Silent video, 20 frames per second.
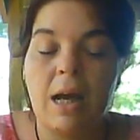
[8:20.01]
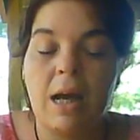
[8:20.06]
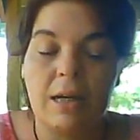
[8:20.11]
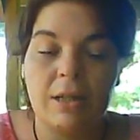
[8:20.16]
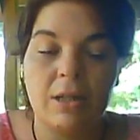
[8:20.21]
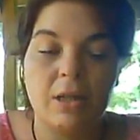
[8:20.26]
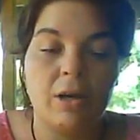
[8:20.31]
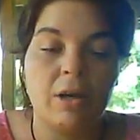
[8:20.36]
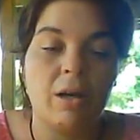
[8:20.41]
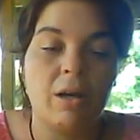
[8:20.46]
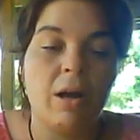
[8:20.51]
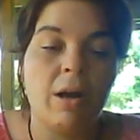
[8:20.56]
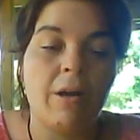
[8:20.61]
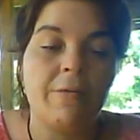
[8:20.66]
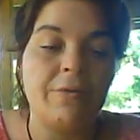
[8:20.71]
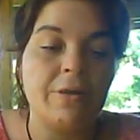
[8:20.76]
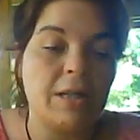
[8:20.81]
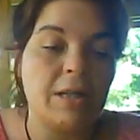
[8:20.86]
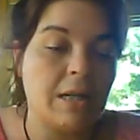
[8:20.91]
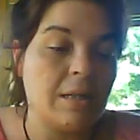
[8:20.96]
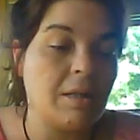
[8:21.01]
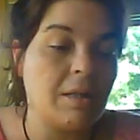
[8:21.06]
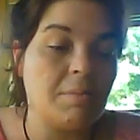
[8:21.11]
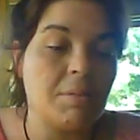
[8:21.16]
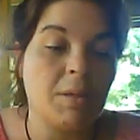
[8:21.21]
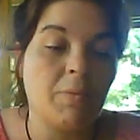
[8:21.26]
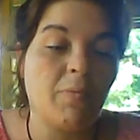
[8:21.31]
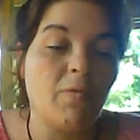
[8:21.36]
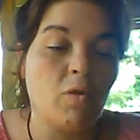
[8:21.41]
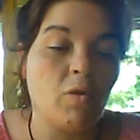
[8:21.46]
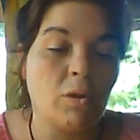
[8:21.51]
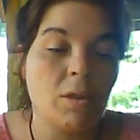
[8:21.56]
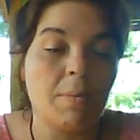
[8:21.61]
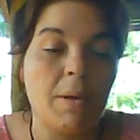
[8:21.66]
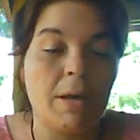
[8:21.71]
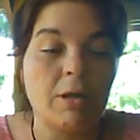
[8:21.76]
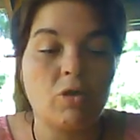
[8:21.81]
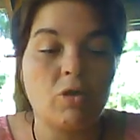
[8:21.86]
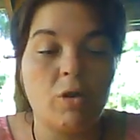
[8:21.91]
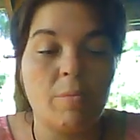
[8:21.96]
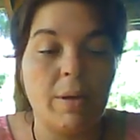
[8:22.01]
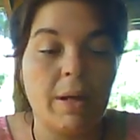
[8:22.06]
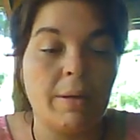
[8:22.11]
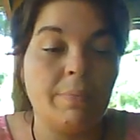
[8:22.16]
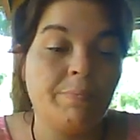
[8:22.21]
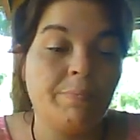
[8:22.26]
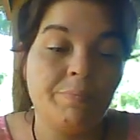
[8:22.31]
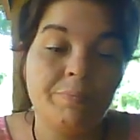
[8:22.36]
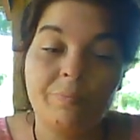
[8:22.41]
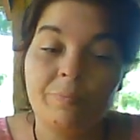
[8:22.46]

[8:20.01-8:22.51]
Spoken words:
I took it off and did some full spectrum, and